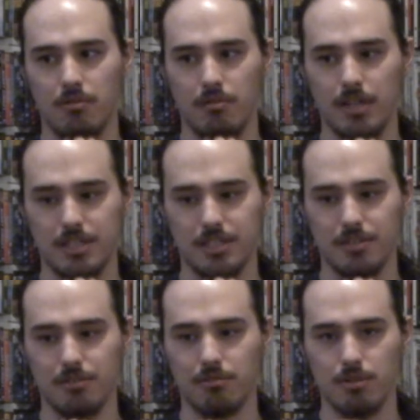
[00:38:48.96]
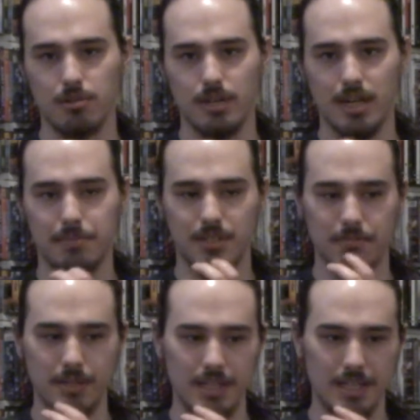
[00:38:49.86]
Russell grew up to
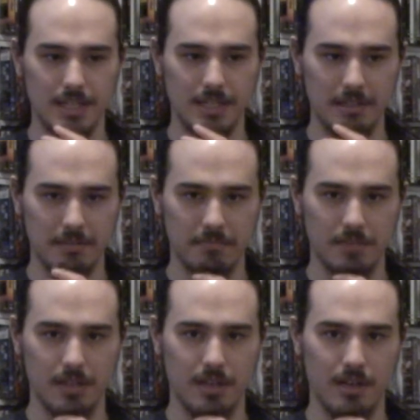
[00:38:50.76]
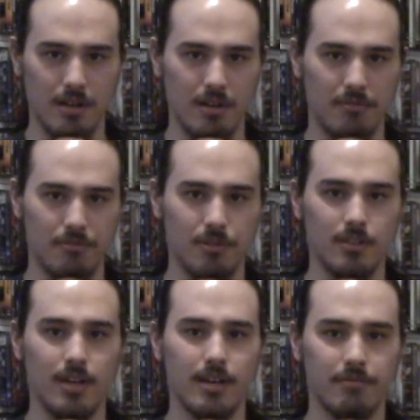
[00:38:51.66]
be a
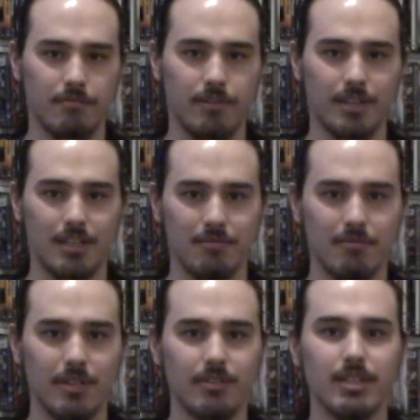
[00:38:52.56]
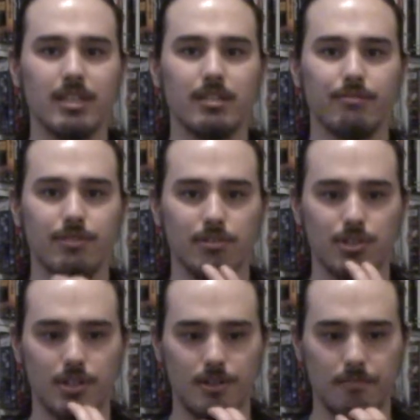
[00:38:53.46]
full-on fucking villain in the
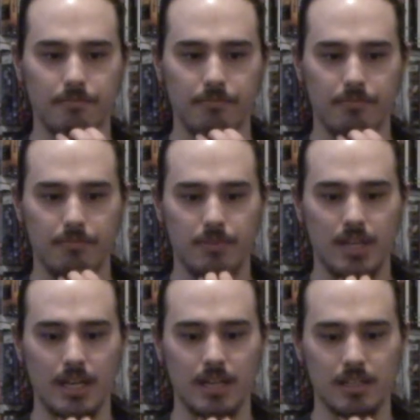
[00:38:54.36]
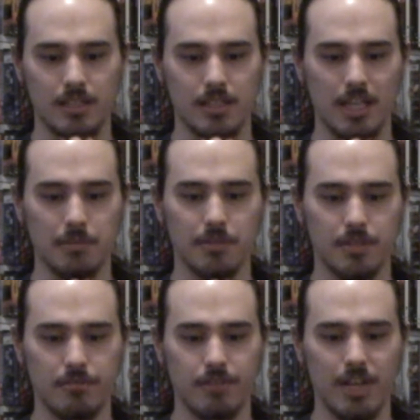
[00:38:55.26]
future, and
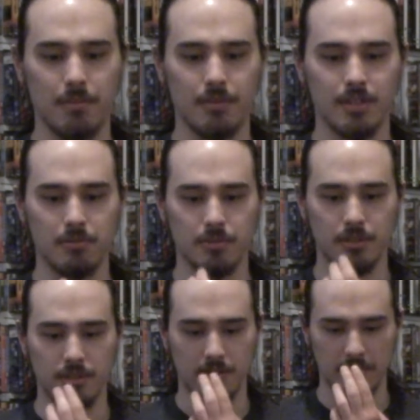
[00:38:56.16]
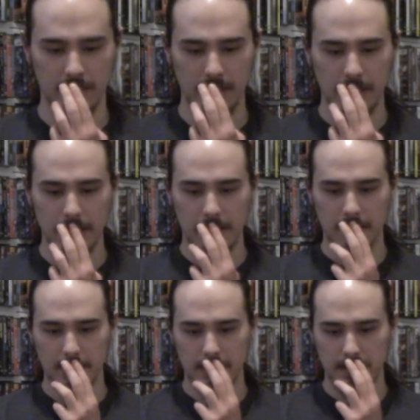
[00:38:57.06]
Cable's family were
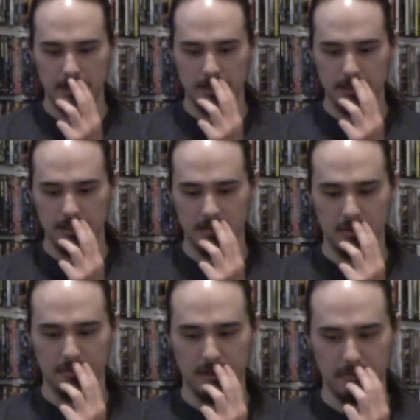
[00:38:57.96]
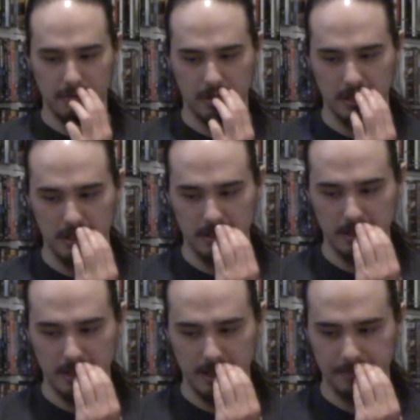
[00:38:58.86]
some of the people
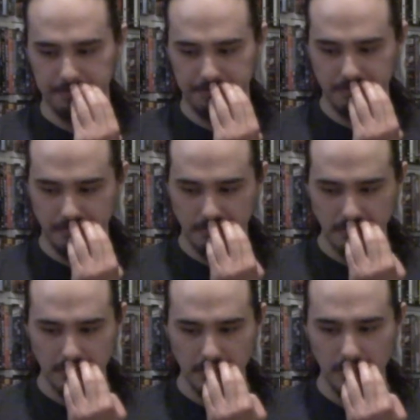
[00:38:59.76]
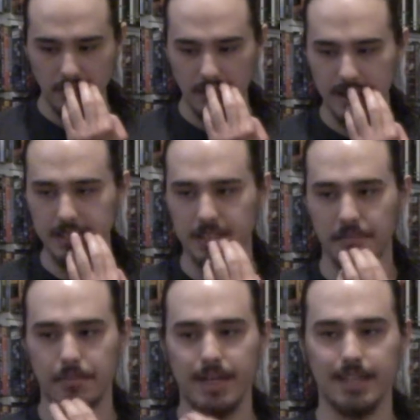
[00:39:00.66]
killed, and he's
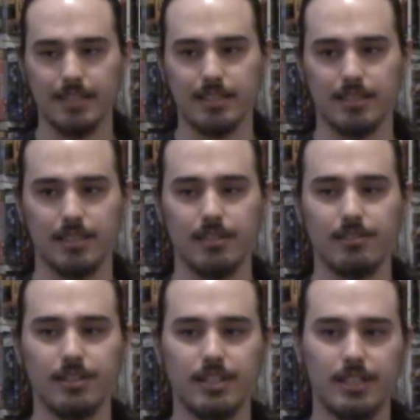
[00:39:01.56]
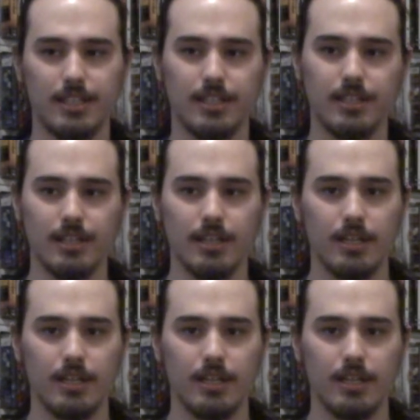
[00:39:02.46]
come back to kill the kid